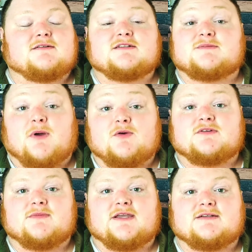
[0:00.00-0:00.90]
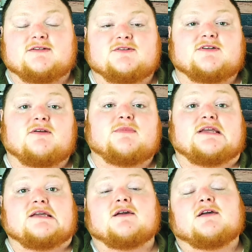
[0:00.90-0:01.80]
spoke to me. So it's going to
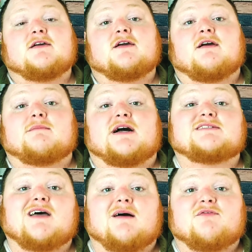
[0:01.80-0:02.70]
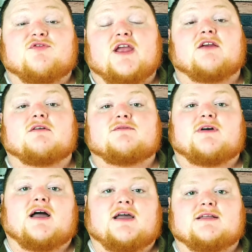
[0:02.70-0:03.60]
be my top fragrant
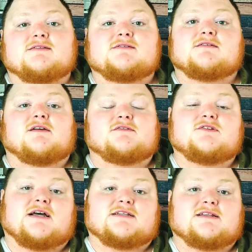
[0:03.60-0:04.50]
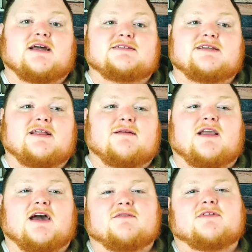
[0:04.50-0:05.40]
finds of 2019,
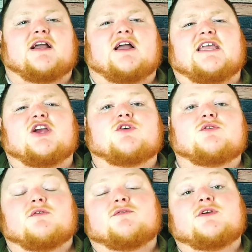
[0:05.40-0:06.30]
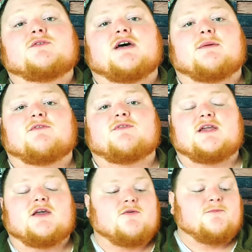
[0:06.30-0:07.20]
kind of like a year in review type of
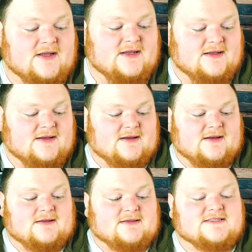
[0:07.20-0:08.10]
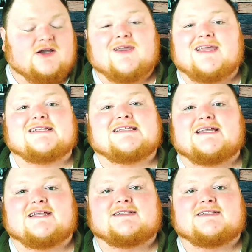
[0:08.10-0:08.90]
video. Let's go ahead and get